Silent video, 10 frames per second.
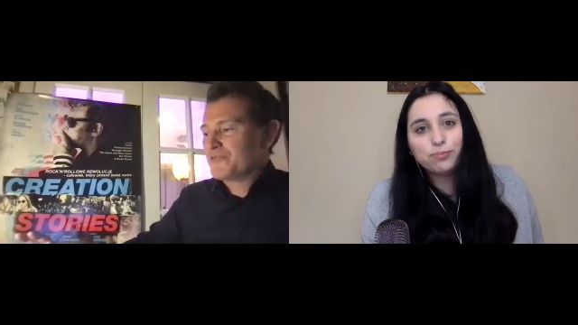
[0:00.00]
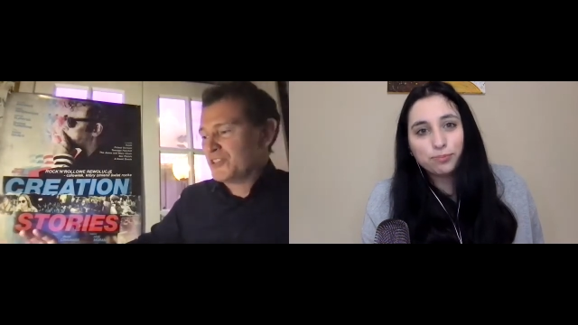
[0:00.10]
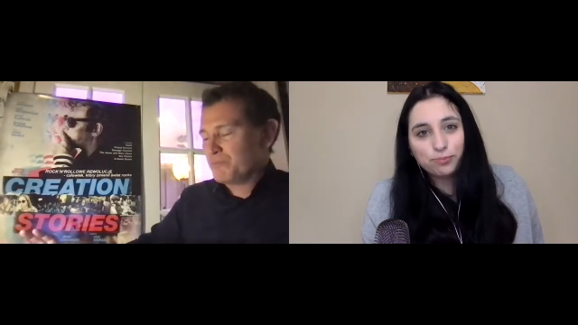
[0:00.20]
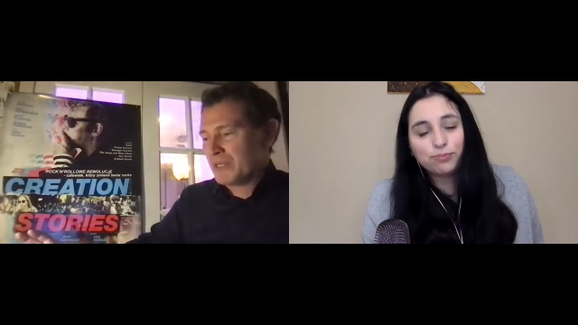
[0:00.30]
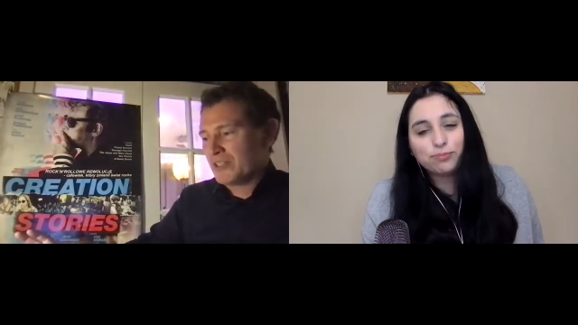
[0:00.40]

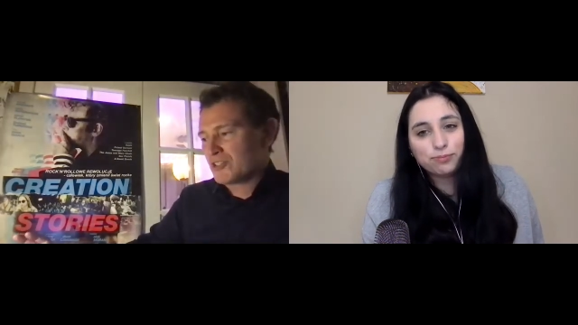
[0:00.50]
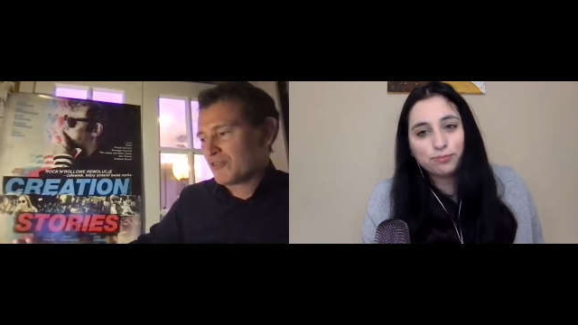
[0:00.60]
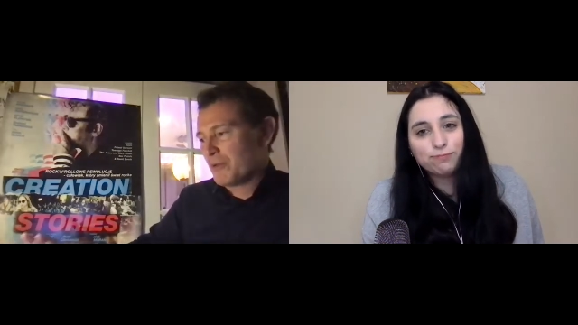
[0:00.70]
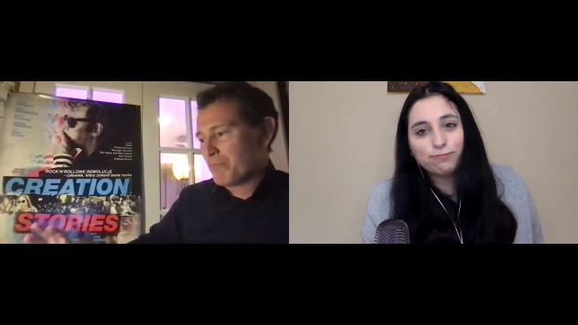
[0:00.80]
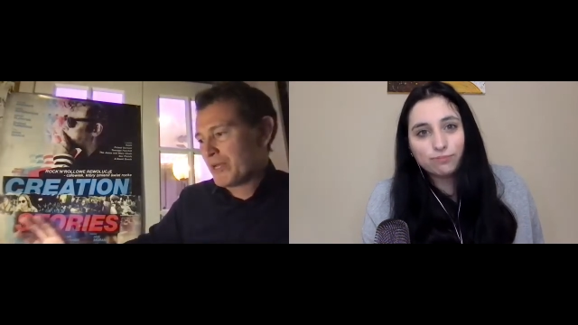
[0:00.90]
Speaker 1: minutes of
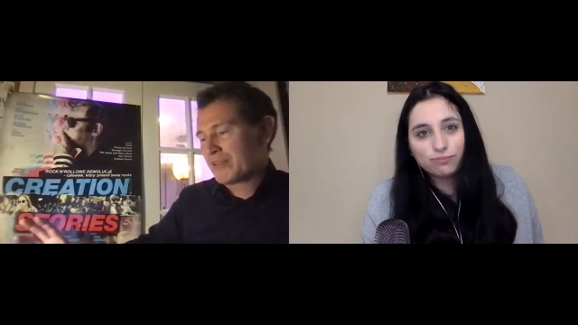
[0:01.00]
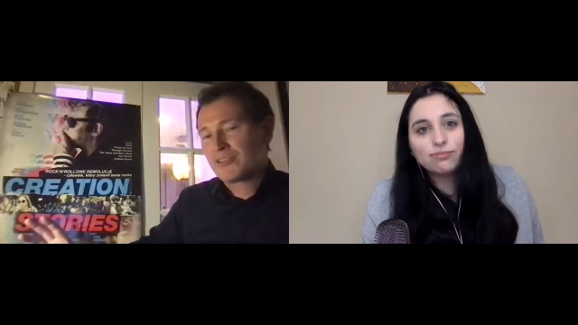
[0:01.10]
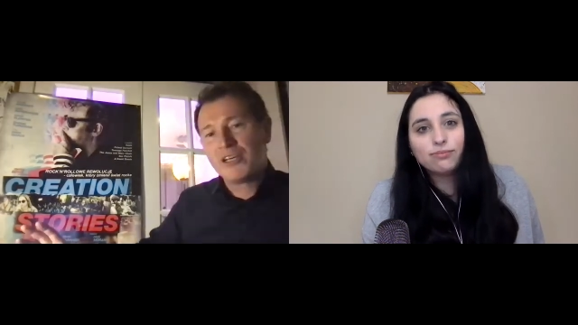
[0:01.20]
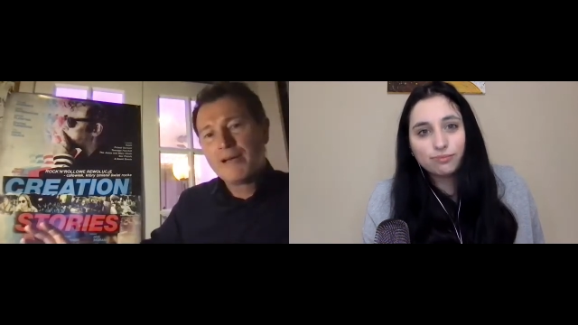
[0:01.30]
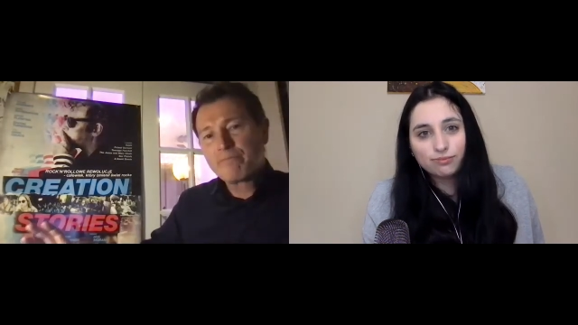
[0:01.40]
it being
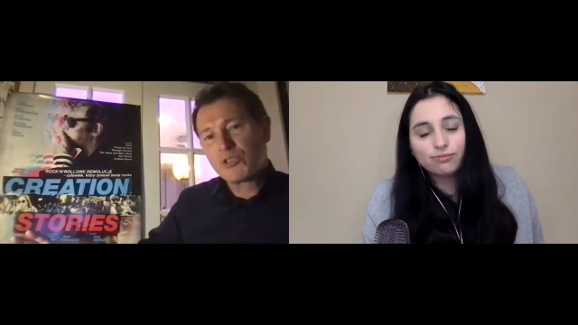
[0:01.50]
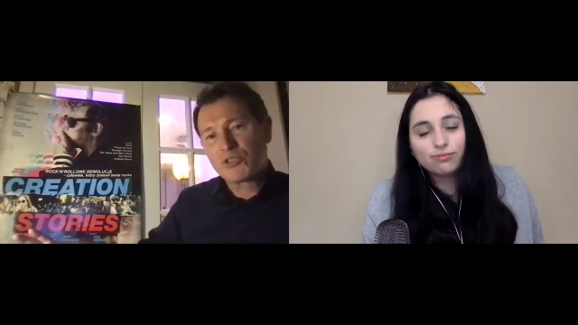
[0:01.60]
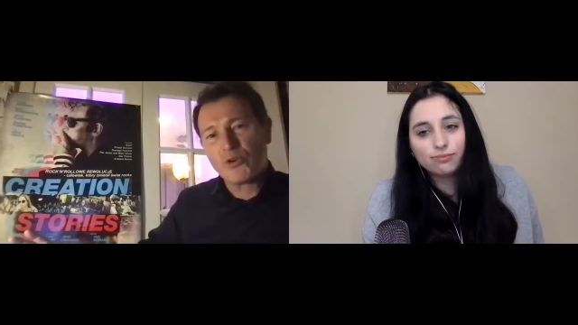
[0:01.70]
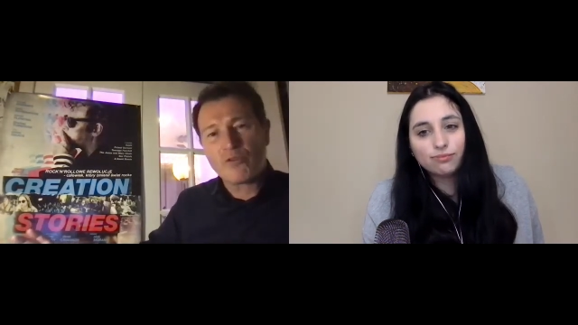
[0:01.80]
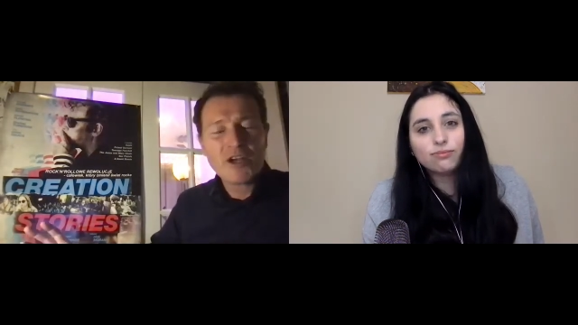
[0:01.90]
the this
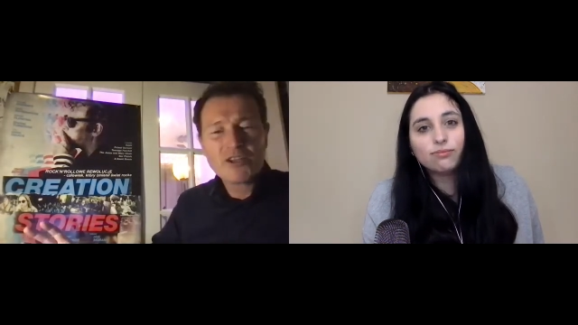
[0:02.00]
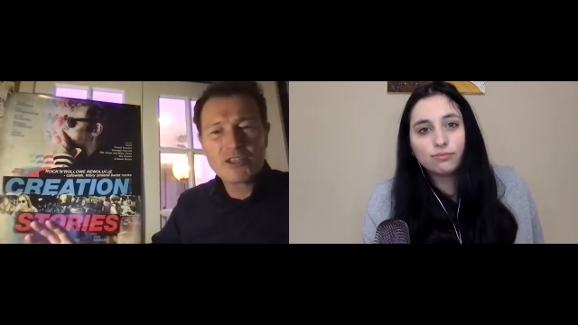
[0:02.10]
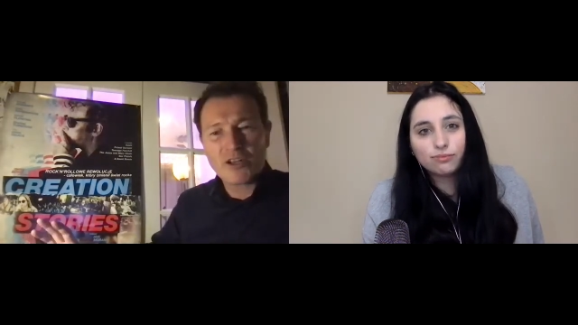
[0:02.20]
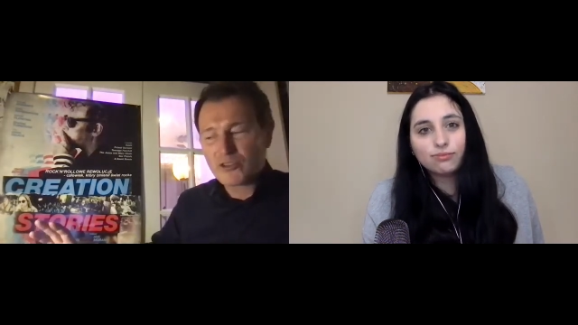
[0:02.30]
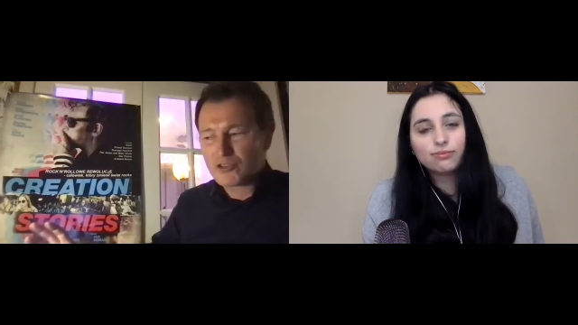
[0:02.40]
sort of you
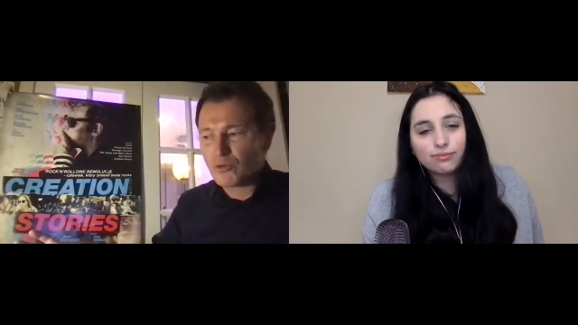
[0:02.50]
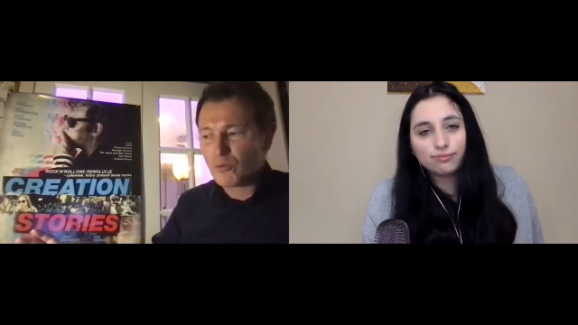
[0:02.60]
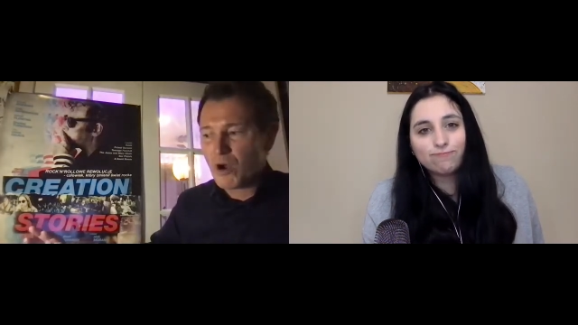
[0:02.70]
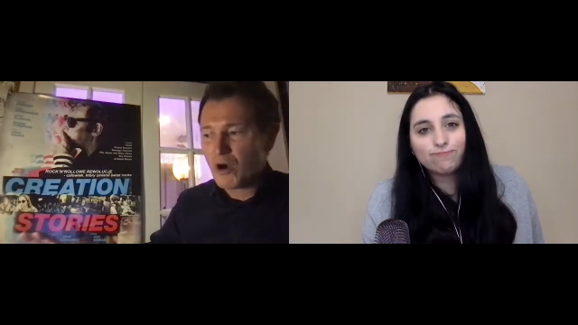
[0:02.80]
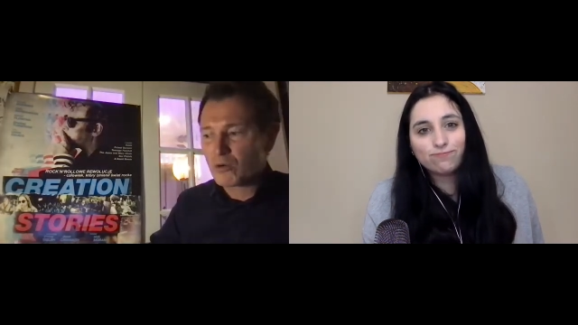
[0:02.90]
know this sort of
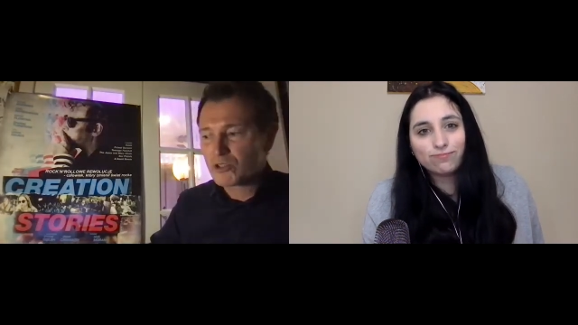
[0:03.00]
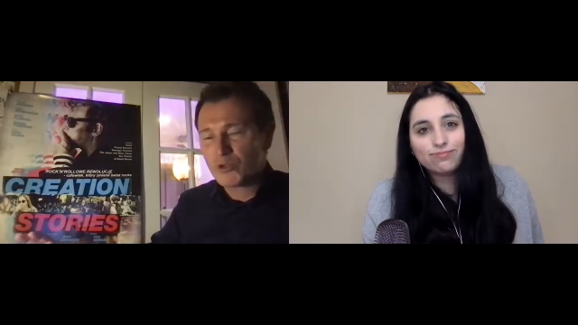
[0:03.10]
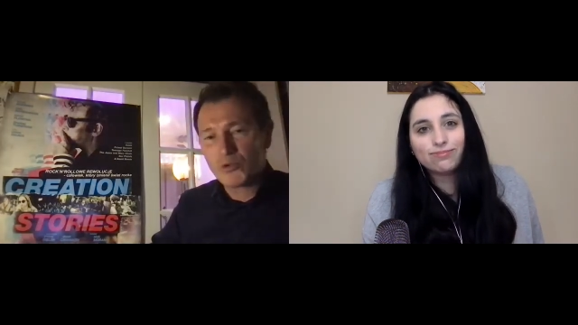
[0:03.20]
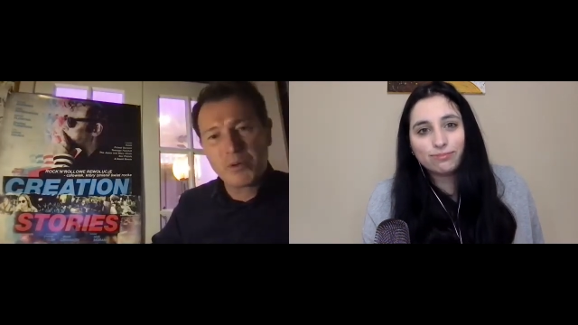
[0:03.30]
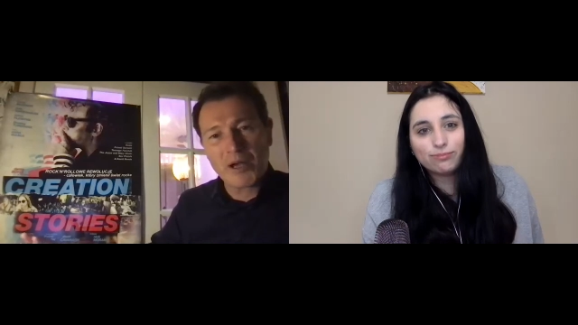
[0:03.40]
world
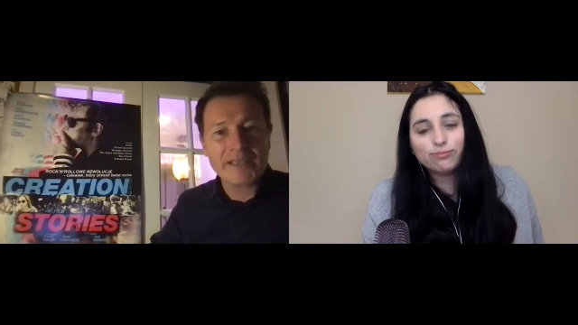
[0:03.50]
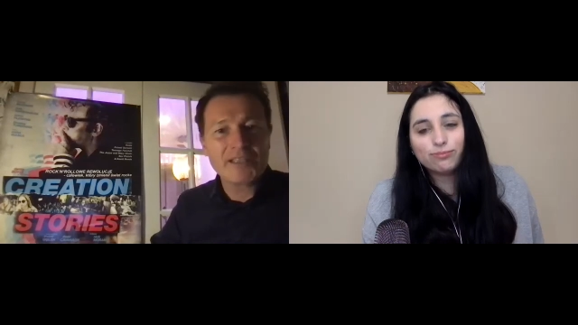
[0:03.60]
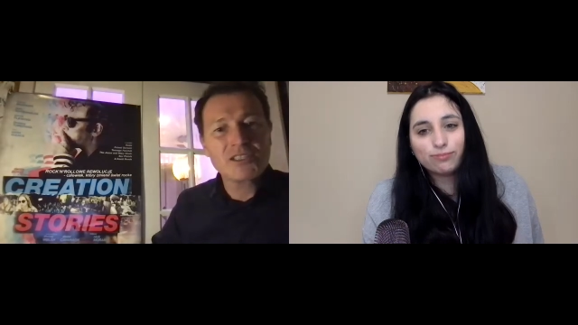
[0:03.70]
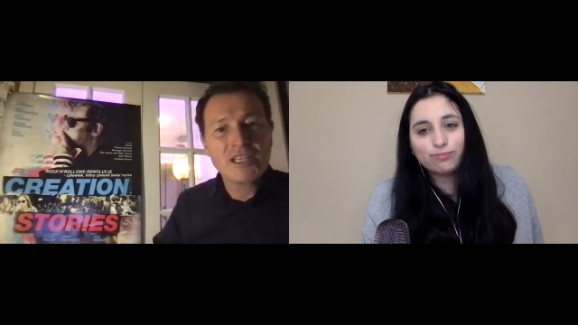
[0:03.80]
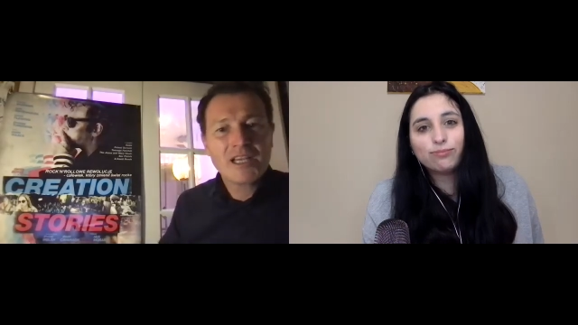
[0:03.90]
cool
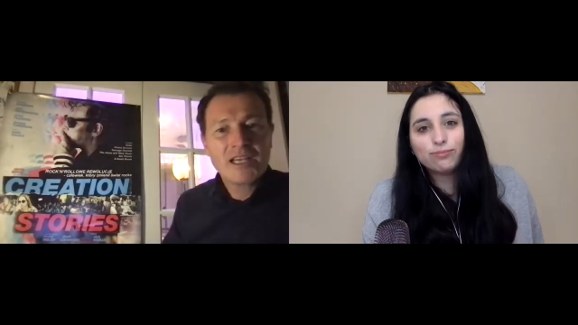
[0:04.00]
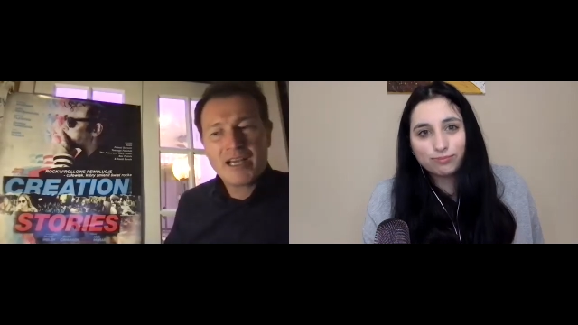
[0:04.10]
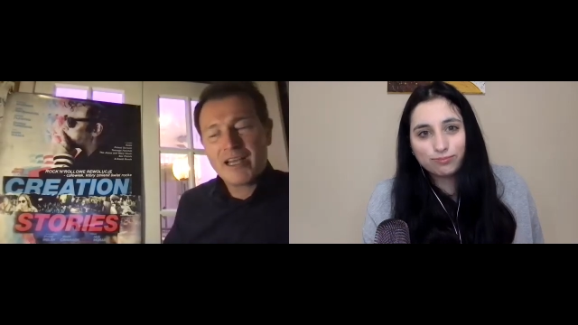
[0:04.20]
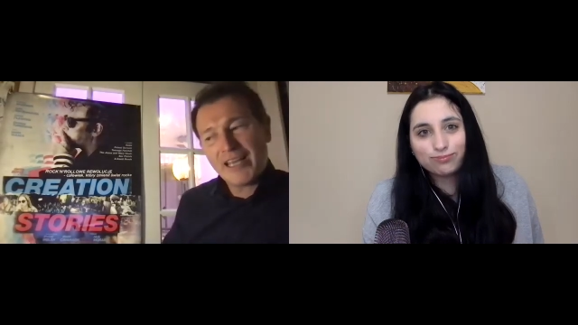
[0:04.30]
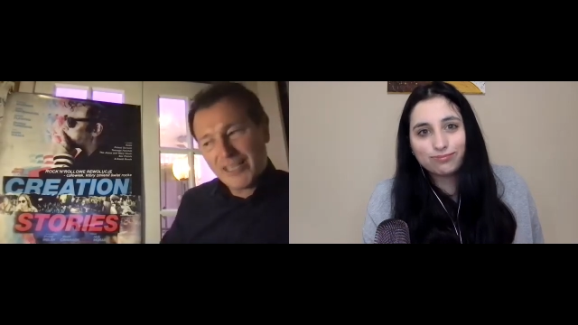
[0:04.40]
place.
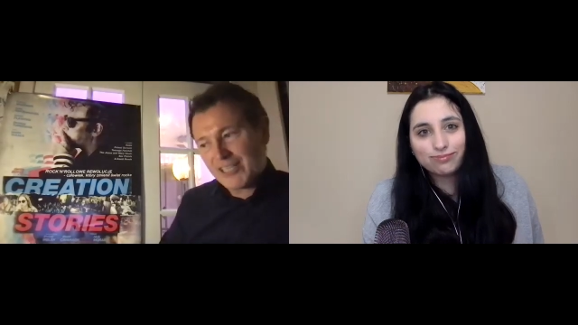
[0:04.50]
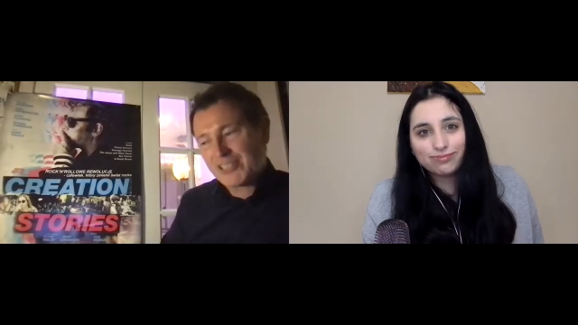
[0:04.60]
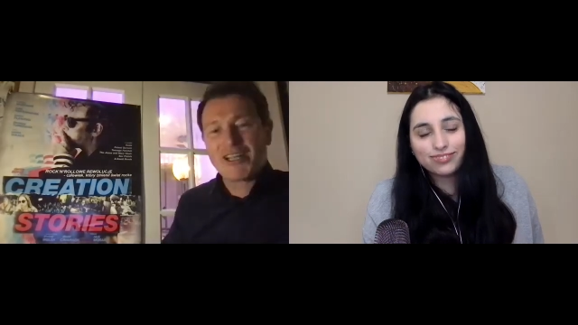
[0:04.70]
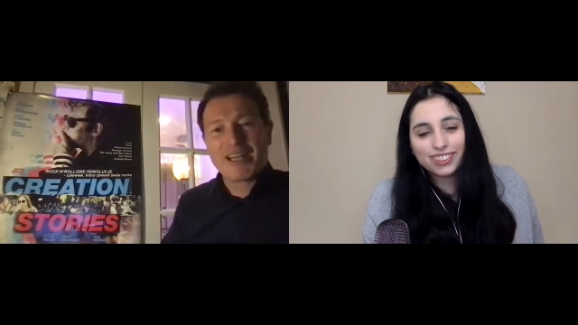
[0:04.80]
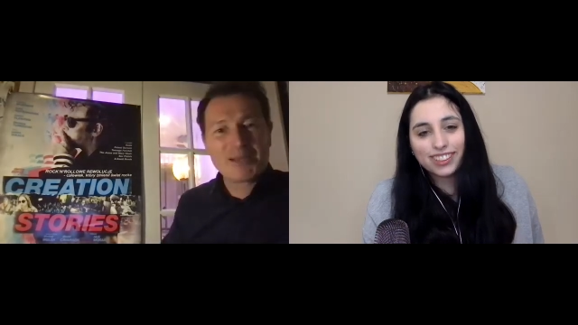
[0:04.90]
Uh, it
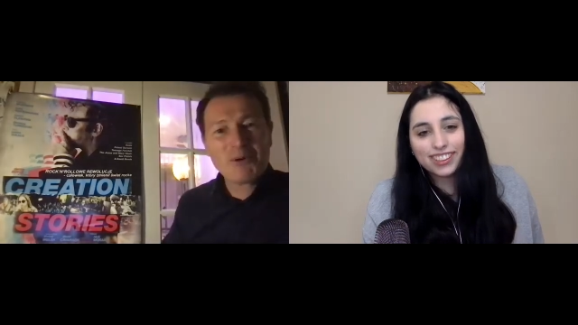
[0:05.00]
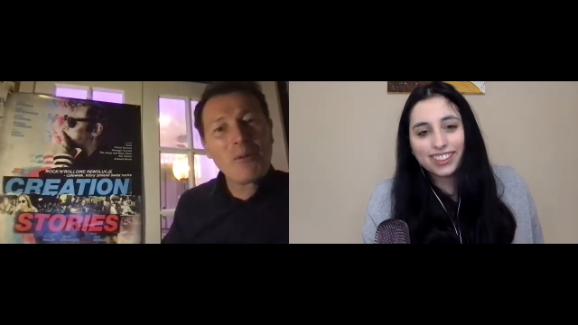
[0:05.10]
isn't anymore,